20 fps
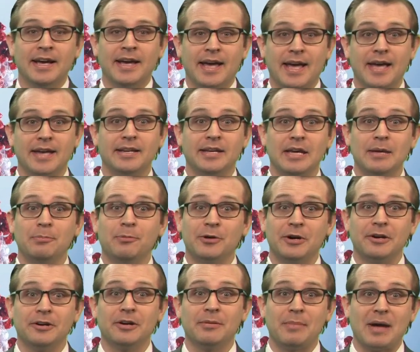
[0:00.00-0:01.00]
And keep
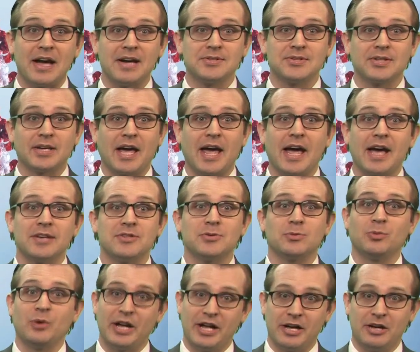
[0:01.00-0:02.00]
wearing a mask as
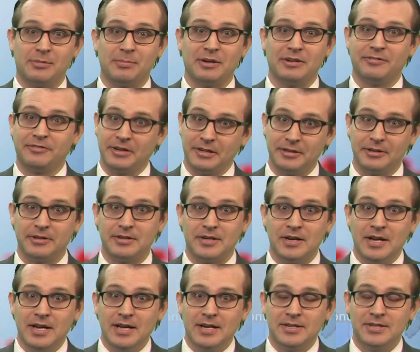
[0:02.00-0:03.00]
well. But friendly
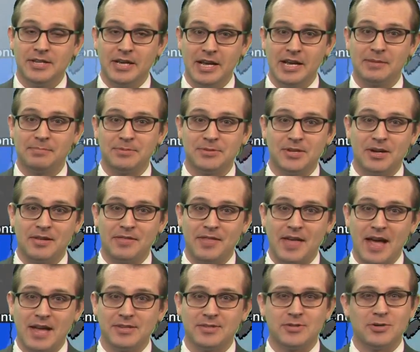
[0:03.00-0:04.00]
tips on
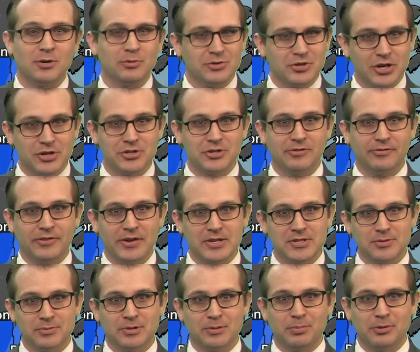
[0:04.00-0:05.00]
that. Don't touch your
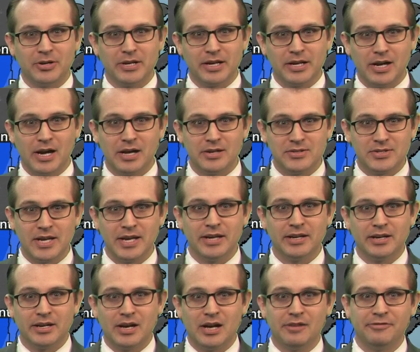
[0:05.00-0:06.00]
face when you're putting it on,
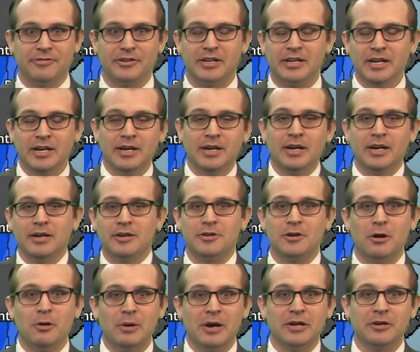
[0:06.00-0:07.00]
taking it off, and
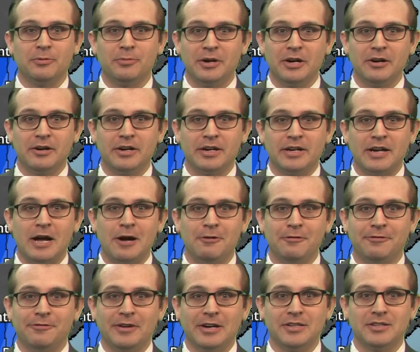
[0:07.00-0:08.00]
know how to wear it and how
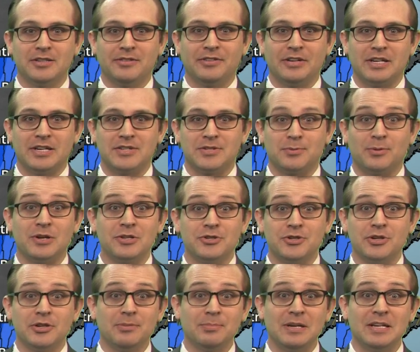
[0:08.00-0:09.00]
effective it is.
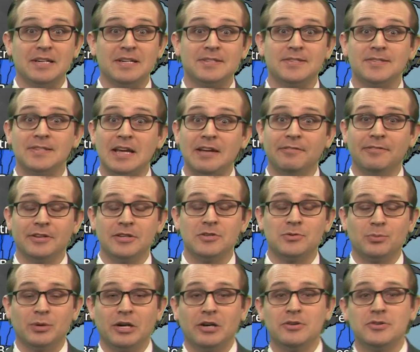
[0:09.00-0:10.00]
Want you to be as safe and
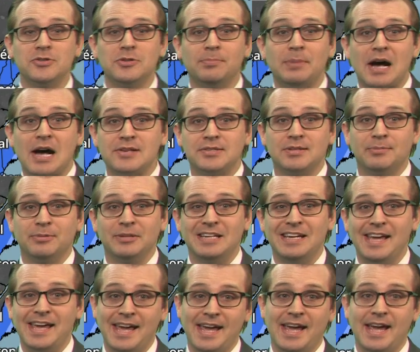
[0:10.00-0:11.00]
as well as you possibly
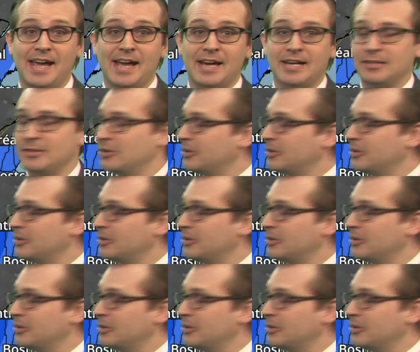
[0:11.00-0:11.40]
can.